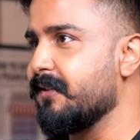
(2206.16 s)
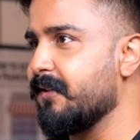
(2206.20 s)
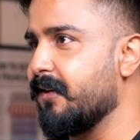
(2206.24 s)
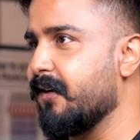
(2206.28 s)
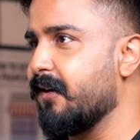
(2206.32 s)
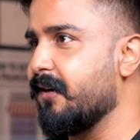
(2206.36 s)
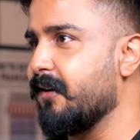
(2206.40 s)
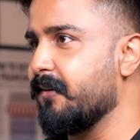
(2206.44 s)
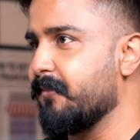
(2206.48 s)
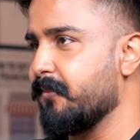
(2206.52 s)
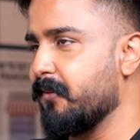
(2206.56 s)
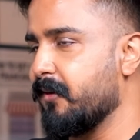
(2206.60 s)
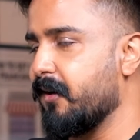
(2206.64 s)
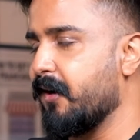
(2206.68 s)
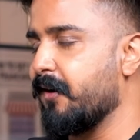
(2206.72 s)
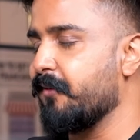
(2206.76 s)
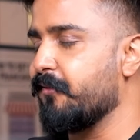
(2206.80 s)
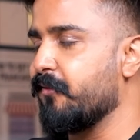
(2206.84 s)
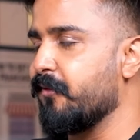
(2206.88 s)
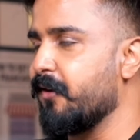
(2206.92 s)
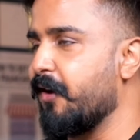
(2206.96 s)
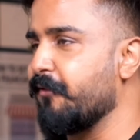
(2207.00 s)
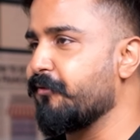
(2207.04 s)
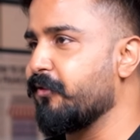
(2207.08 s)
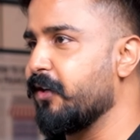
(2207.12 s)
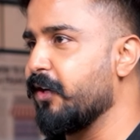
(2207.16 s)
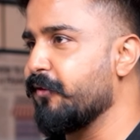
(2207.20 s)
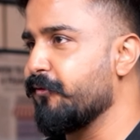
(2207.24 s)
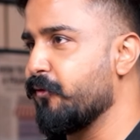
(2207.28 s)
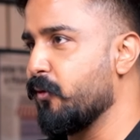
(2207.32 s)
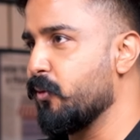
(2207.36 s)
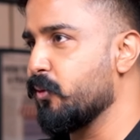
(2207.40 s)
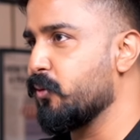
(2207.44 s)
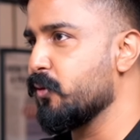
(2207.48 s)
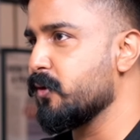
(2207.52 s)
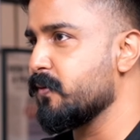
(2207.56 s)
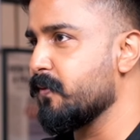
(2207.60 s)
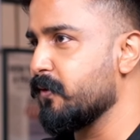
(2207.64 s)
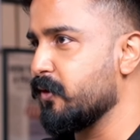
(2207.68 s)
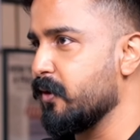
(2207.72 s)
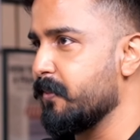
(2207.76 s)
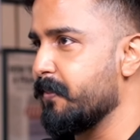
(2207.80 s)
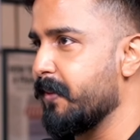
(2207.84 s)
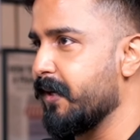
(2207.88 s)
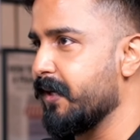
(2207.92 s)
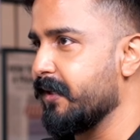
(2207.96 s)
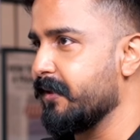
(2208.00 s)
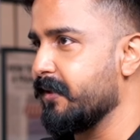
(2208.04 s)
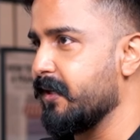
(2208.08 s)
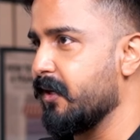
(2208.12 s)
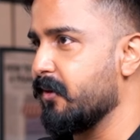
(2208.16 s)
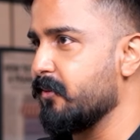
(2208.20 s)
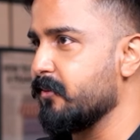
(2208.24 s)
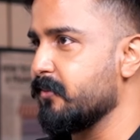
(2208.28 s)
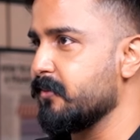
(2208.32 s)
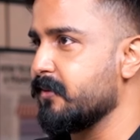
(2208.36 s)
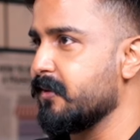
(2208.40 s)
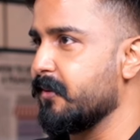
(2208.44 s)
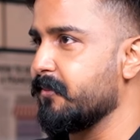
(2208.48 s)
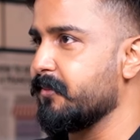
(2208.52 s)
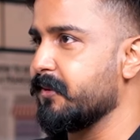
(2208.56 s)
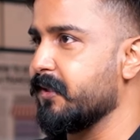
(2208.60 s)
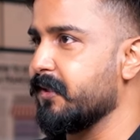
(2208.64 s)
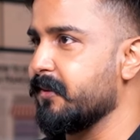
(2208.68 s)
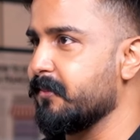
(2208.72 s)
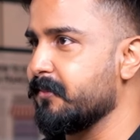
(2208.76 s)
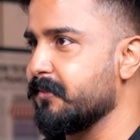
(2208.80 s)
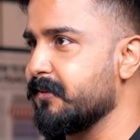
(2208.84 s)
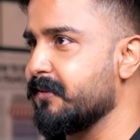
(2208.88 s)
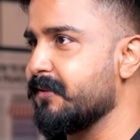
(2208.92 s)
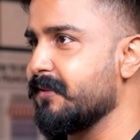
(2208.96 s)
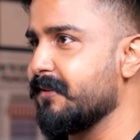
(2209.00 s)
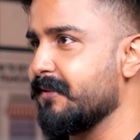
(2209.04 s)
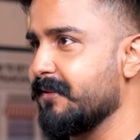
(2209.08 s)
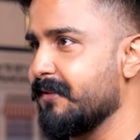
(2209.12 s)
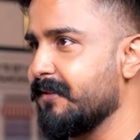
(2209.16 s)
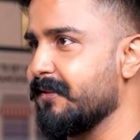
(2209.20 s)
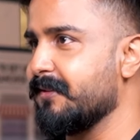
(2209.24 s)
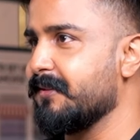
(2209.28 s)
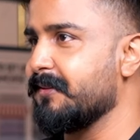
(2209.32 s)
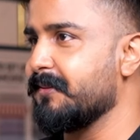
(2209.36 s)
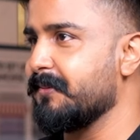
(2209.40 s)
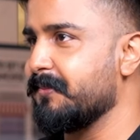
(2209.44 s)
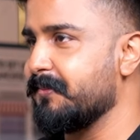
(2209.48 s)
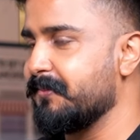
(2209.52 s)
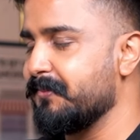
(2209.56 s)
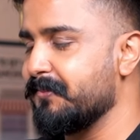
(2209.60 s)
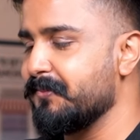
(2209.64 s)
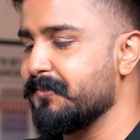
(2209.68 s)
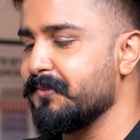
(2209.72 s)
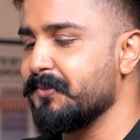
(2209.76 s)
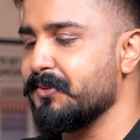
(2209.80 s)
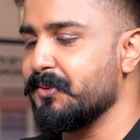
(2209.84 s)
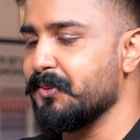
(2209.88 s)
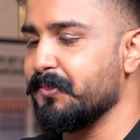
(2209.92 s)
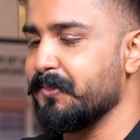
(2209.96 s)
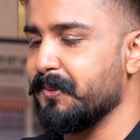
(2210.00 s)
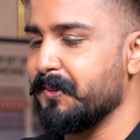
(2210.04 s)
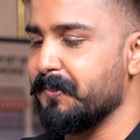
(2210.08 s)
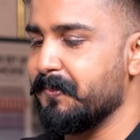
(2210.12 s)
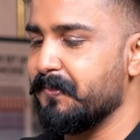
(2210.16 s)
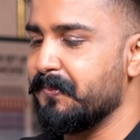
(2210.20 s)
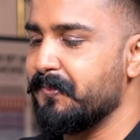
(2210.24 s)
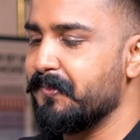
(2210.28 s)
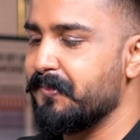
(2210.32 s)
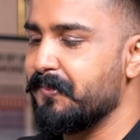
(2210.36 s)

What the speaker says: I've clicked photos with your bike down sometimes. Yeah, super.